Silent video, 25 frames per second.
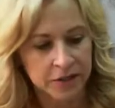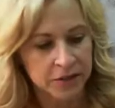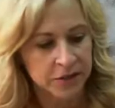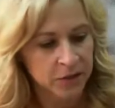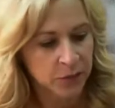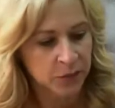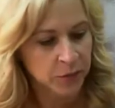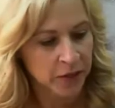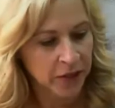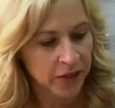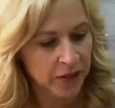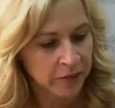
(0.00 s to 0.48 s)
so
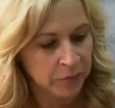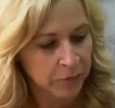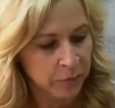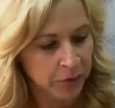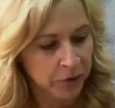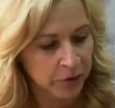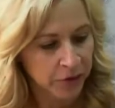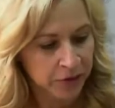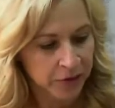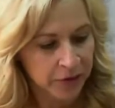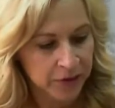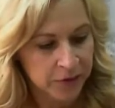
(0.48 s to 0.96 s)
we have
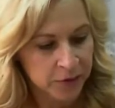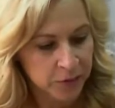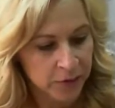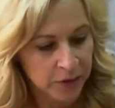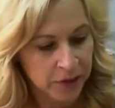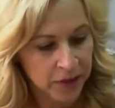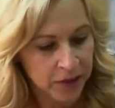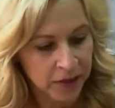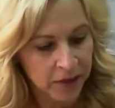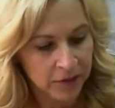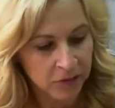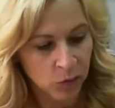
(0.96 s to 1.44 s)
birthdays. We
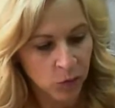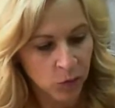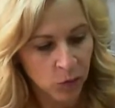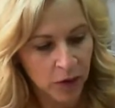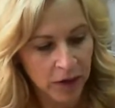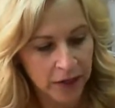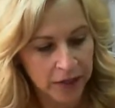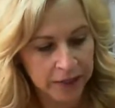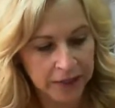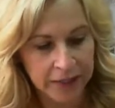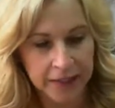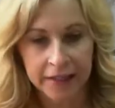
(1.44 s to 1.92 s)
have
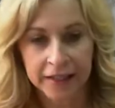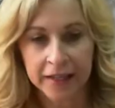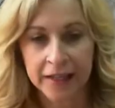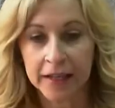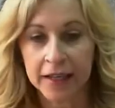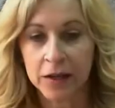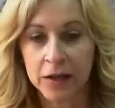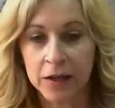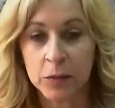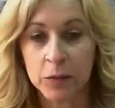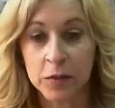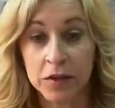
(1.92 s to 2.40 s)
Wiley
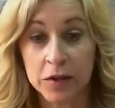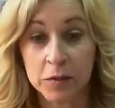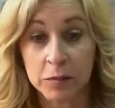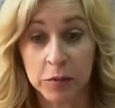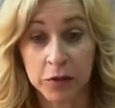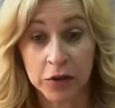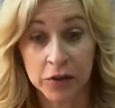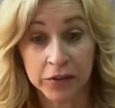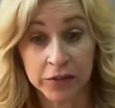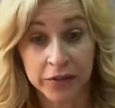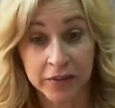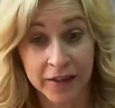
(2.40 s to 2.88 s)
King with a
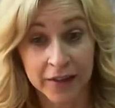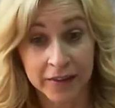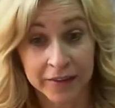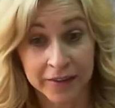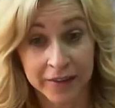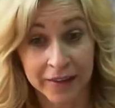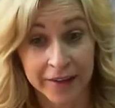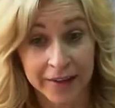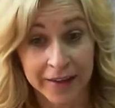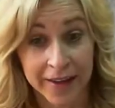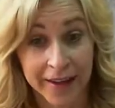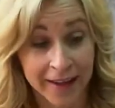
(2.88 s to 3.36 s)
birthday
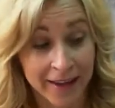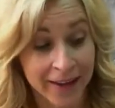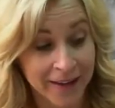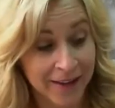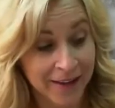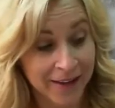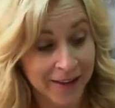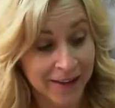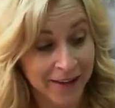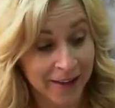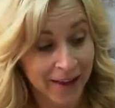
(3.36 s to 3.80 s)
today.